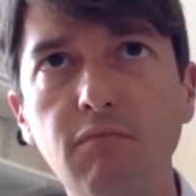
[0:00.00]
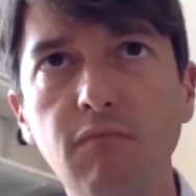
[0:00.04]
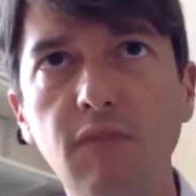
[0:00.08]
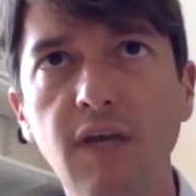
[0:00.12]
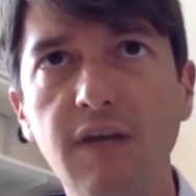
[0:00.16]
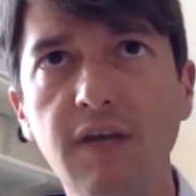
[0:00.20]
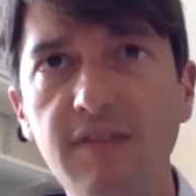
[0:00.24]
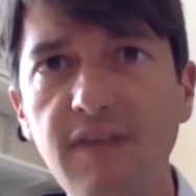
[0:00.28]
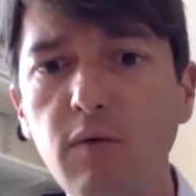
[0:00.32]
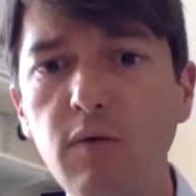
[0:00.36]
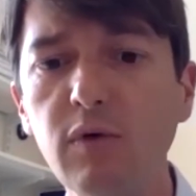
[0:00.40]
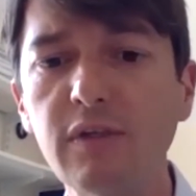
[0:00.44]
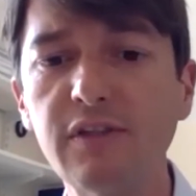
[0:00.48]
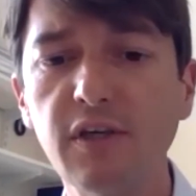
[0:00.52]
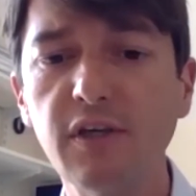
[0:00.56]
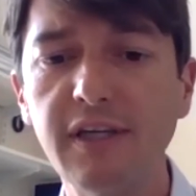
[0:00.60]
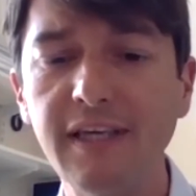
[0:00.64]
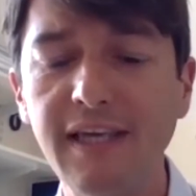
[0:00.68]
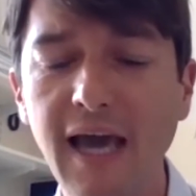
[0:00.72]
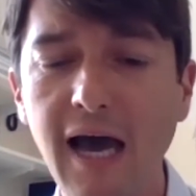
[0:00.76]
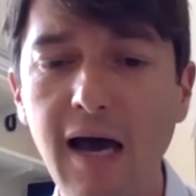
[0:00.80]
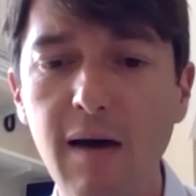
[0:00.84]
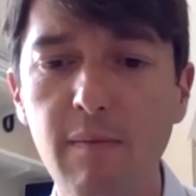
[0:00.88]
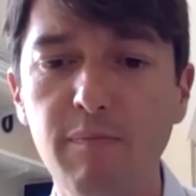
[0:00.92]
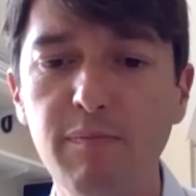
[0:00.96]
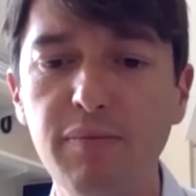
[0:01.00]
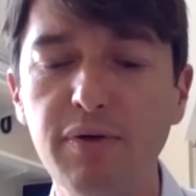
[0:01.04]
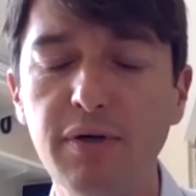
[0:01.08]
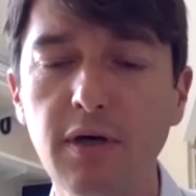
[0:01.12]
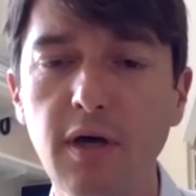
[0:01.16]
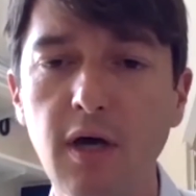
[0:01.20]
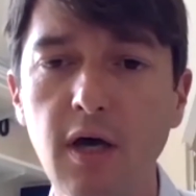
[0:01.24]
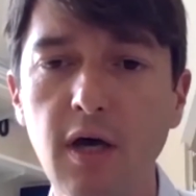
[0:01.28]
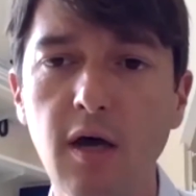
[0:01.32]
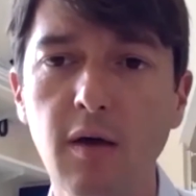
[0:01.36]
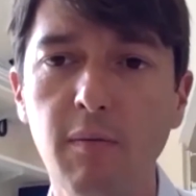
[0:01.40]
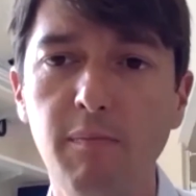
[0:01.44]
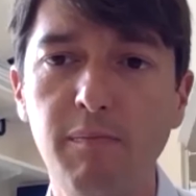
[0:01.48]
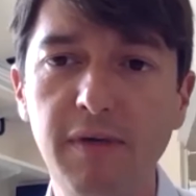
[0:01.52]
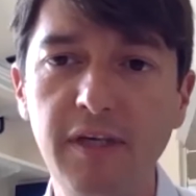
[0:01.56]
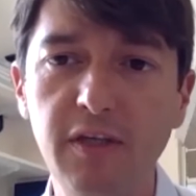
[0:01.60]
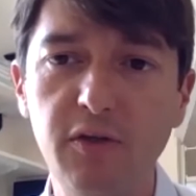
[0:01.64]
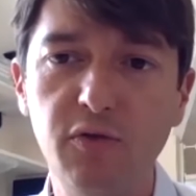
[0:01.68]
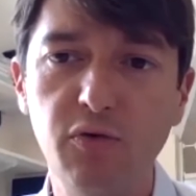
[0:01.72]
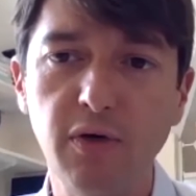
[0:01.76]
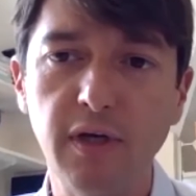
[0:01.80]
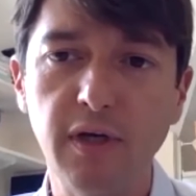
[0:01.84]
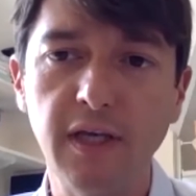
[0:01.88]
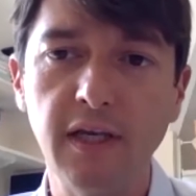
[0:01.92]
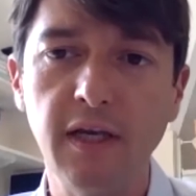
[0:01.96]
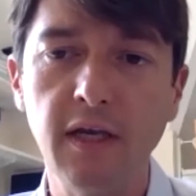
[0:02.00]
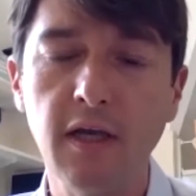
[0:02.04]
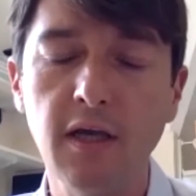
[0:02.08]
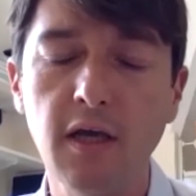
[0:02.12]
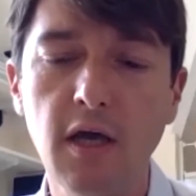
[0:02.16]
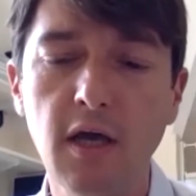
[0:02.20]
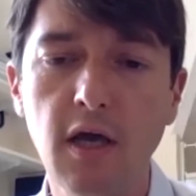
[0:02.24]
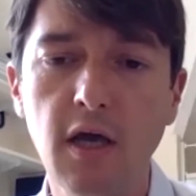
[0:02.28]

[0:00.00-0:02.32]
there was a gap between